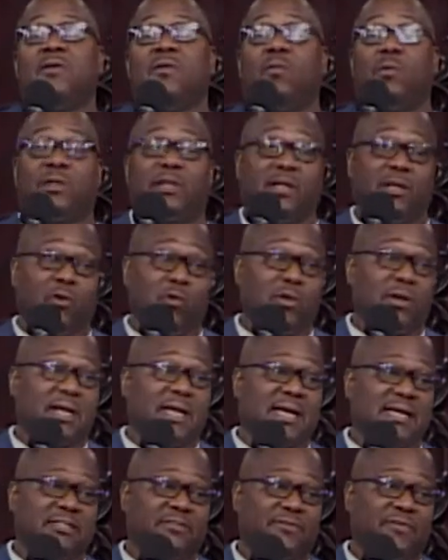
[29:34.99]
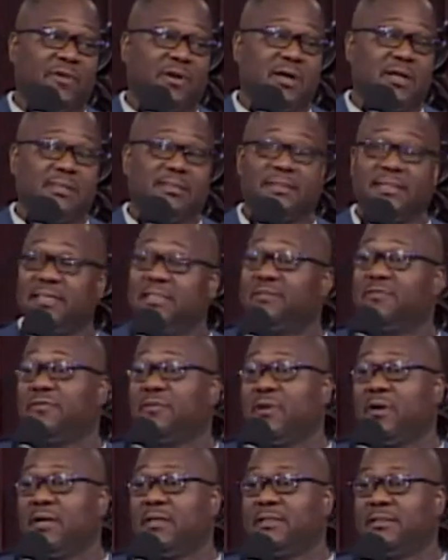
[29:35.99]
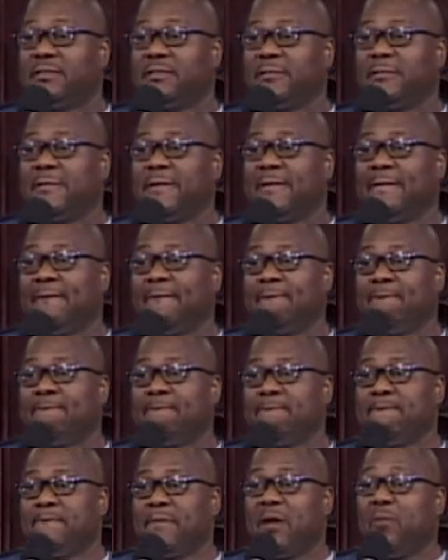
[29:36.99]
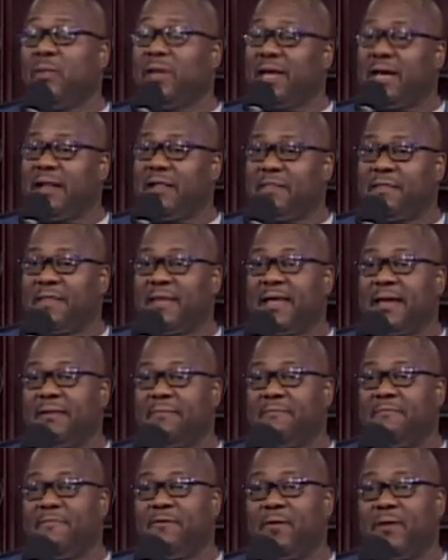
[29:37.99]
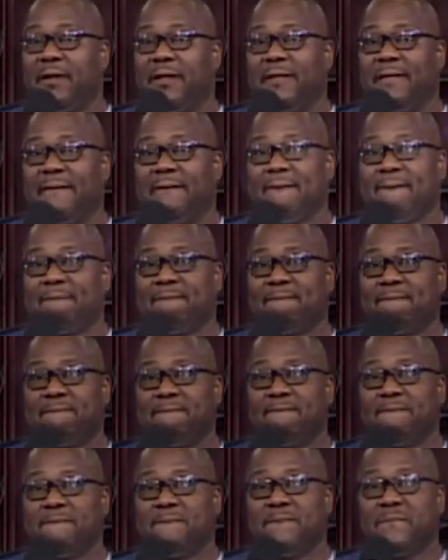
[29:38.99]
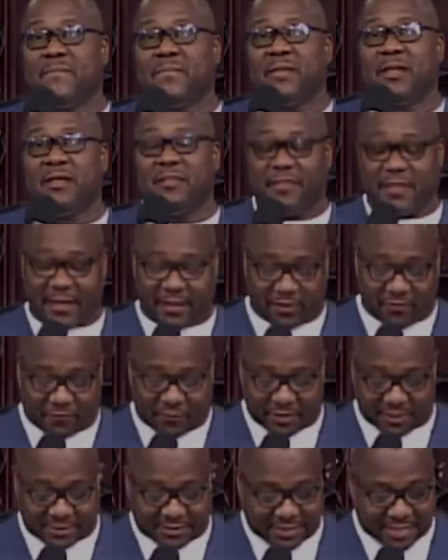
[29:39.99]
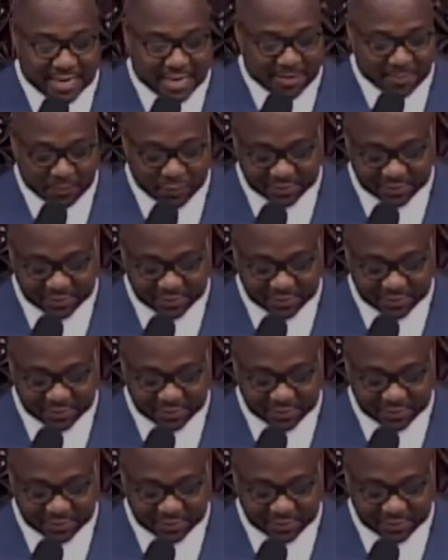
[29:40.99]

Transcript: What the Lord has for us is for us. And we got to thank him for it. Thank you for this time.